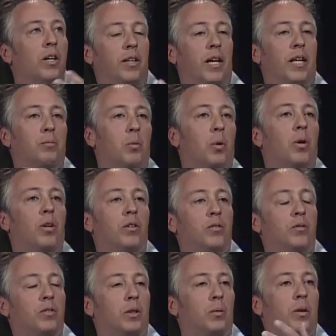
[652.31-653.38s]
That's
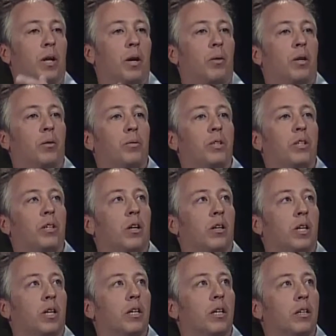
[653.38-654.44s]
more someone I want to
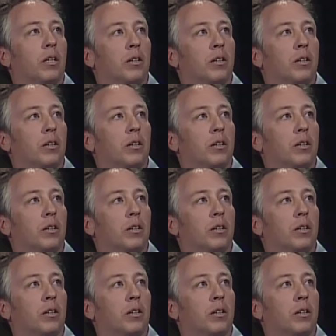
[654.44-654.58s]
retarget.